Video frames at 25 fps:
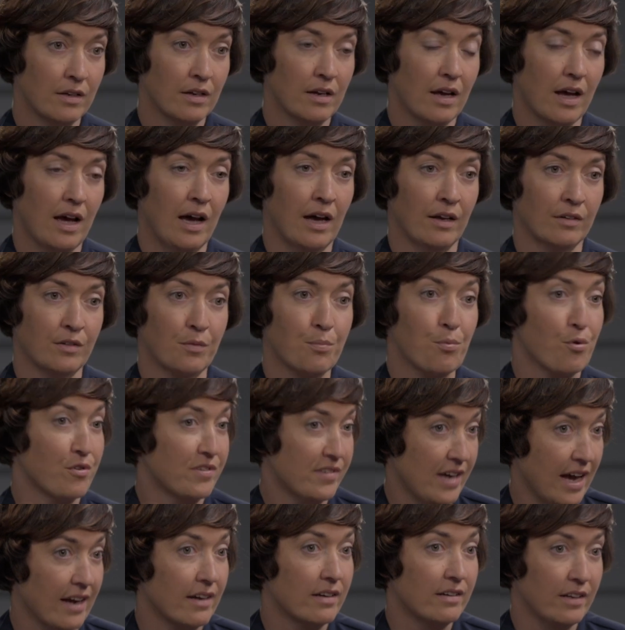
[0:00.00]
and
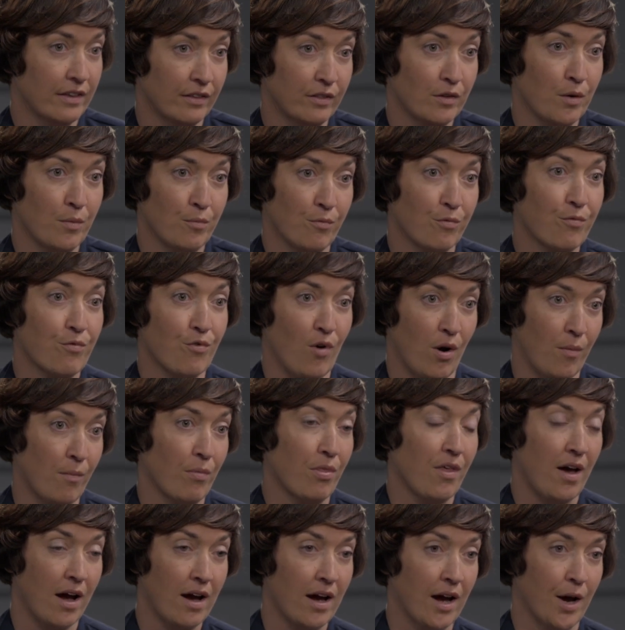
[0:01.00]
protecting them from
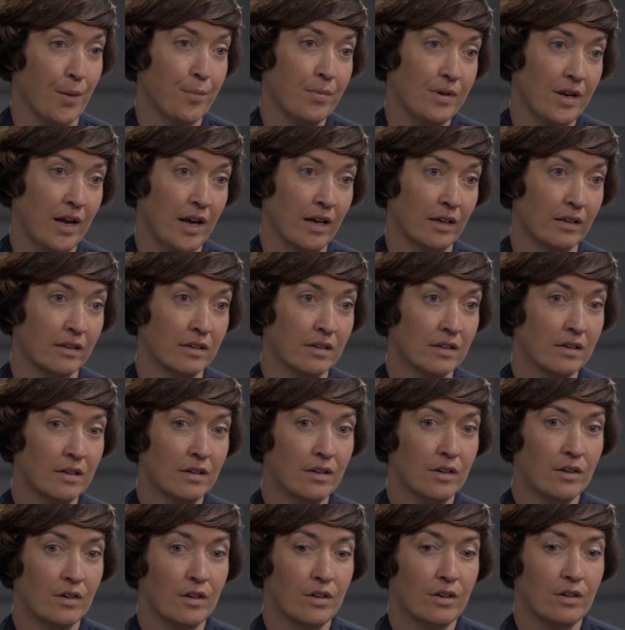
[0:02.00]
that happening.
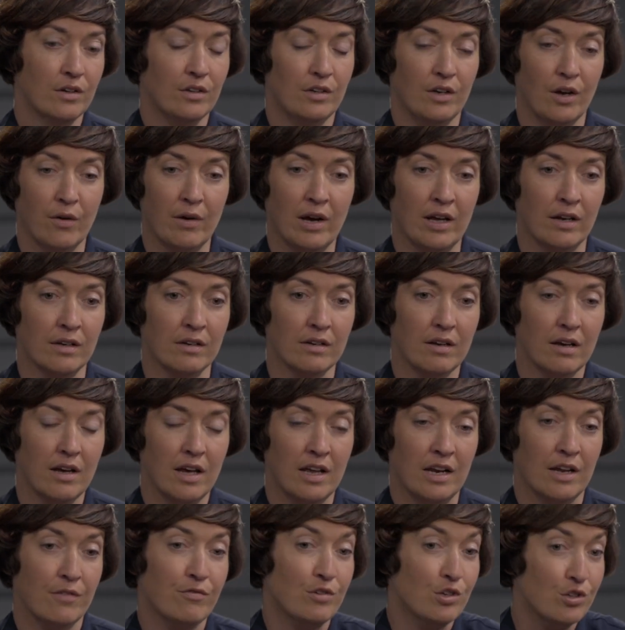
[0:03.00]
And
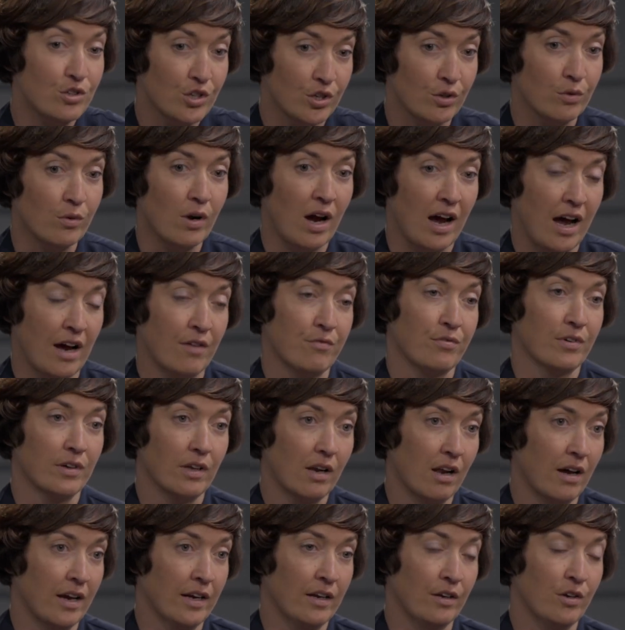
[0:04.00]
if you do have a
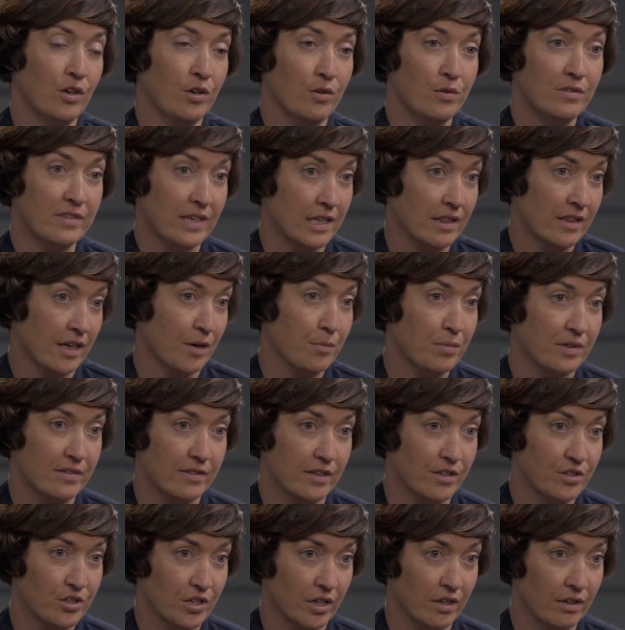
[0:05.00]
client who's in that
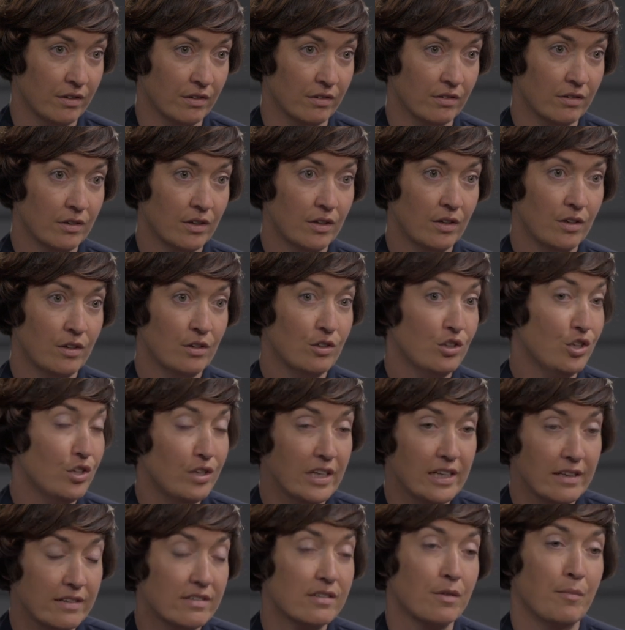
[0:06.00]
position, you
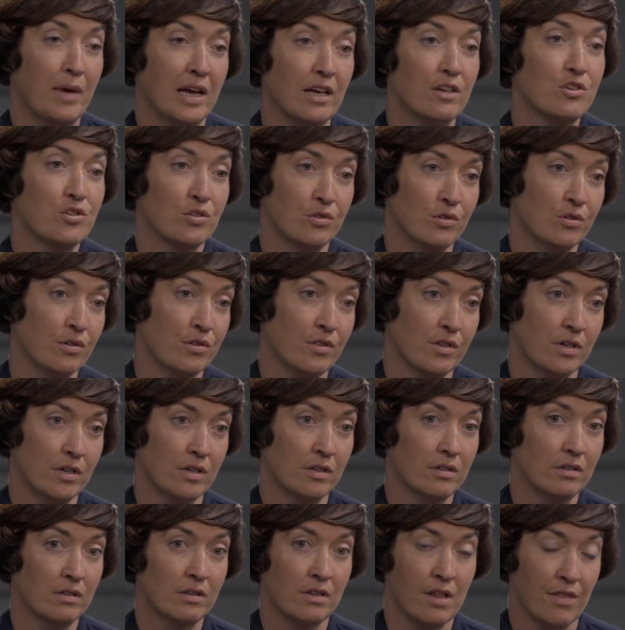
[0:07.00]
need to make sure
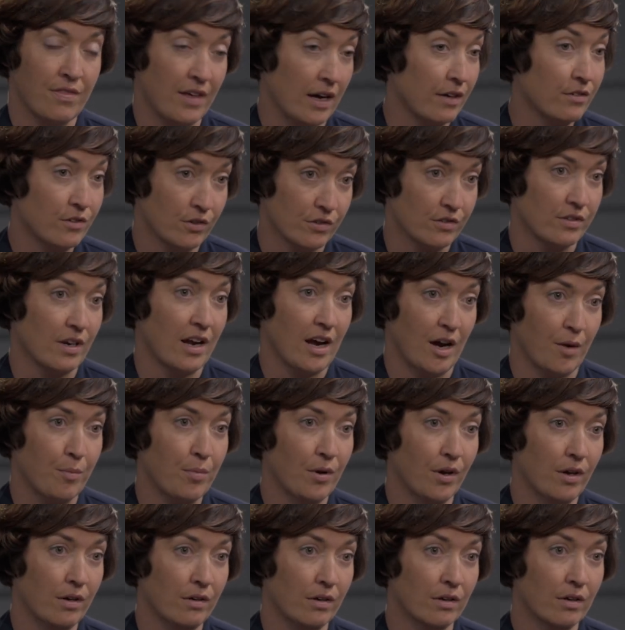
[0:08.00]
that doesn't
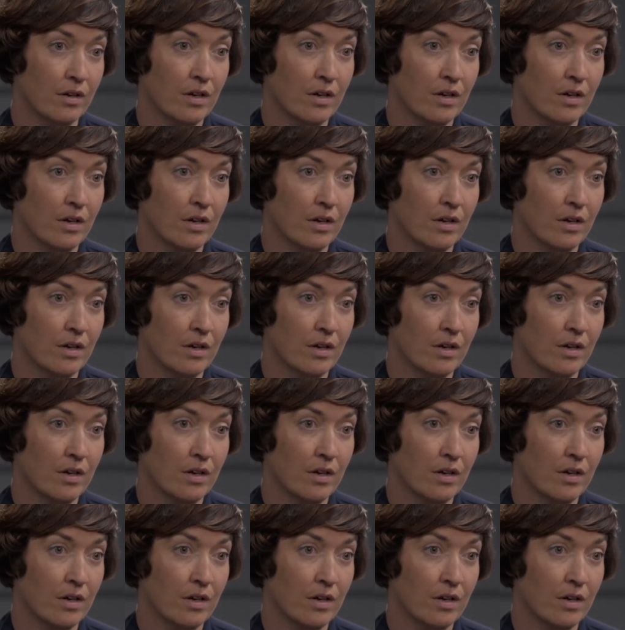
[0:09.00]
happen.